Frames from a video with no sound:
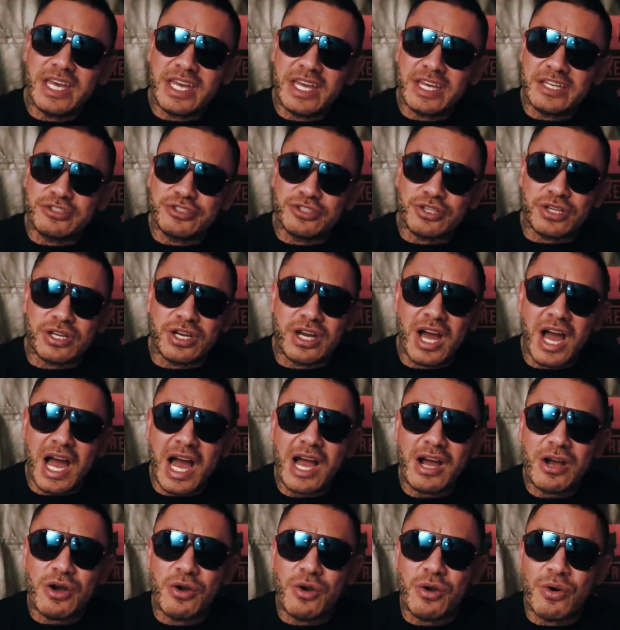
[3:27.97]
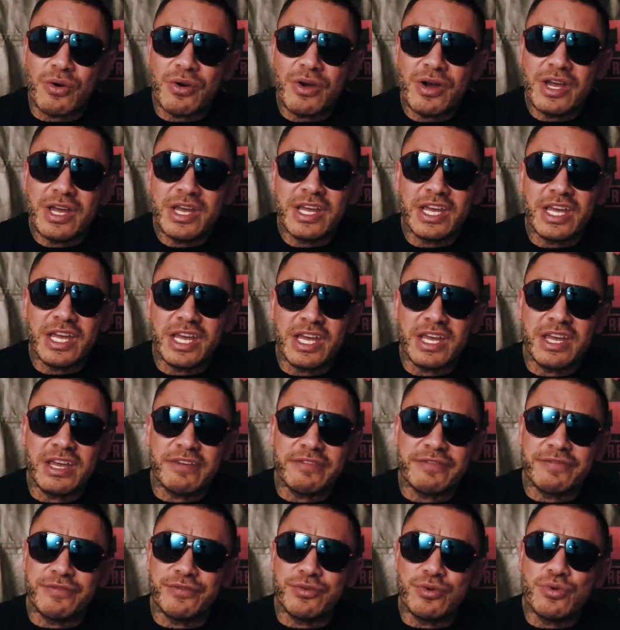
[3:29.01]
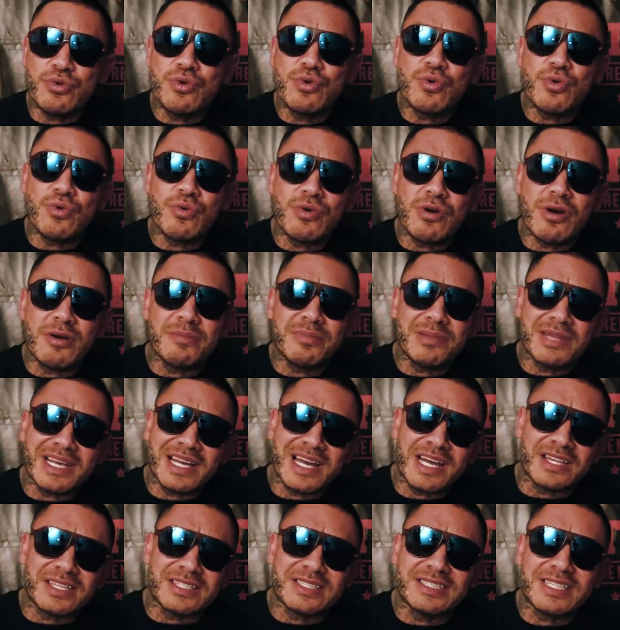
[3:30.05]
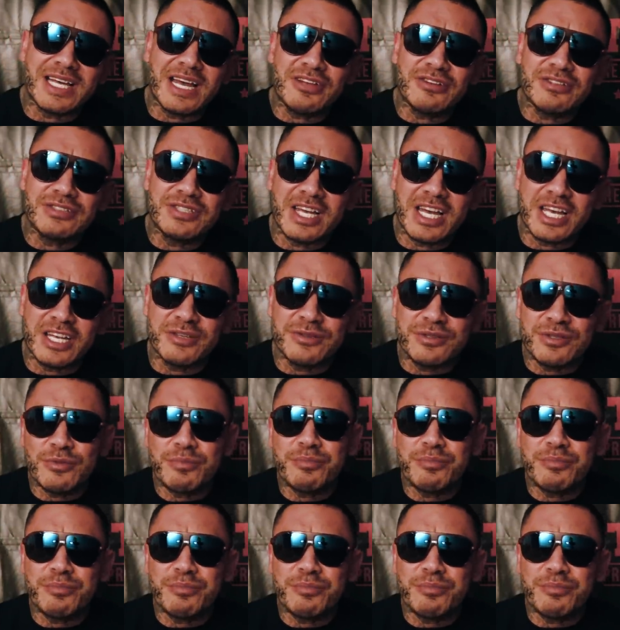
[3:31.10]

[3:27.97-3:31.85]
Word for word: In Chicago, if you grew up like on the south side,